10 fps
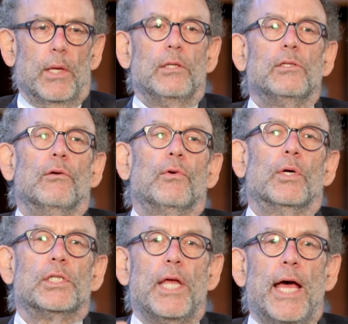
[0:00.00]
So of
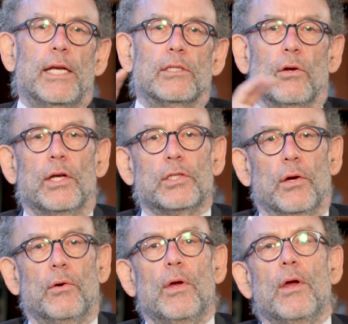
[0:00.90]
course that is
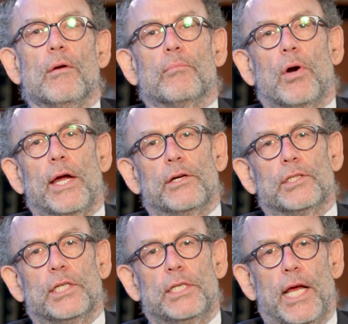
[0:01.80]
also prior
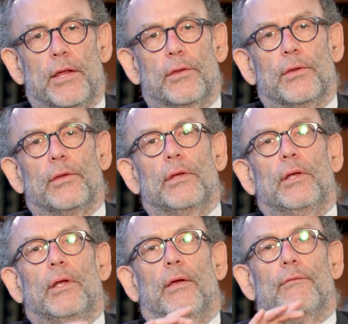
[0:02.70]
to death.
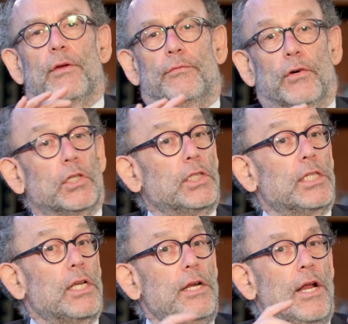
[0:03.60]
The first
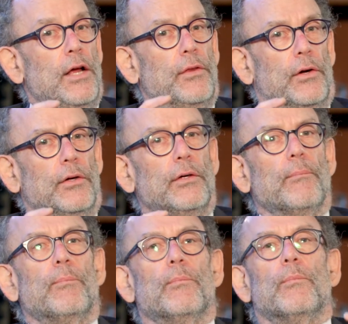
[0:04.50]
is another
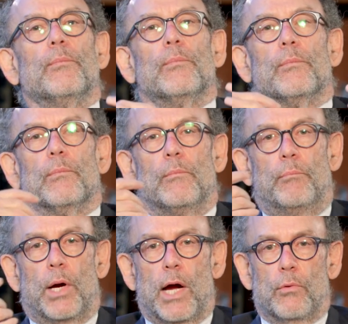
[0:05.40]

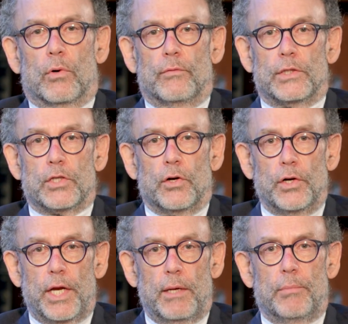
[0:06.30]
power of
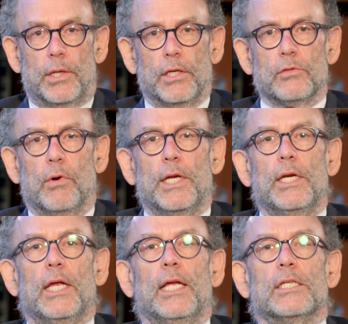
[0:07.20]
attorney, but this
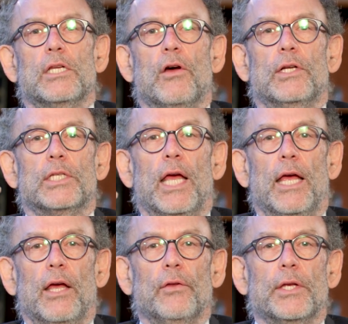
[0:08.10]
one is known as a
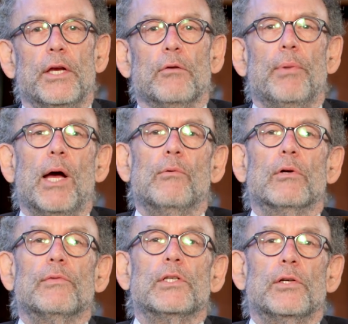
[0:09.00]
health care power
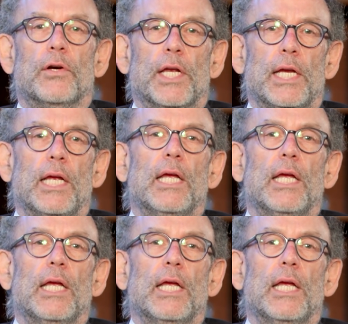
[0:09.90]
of attorney,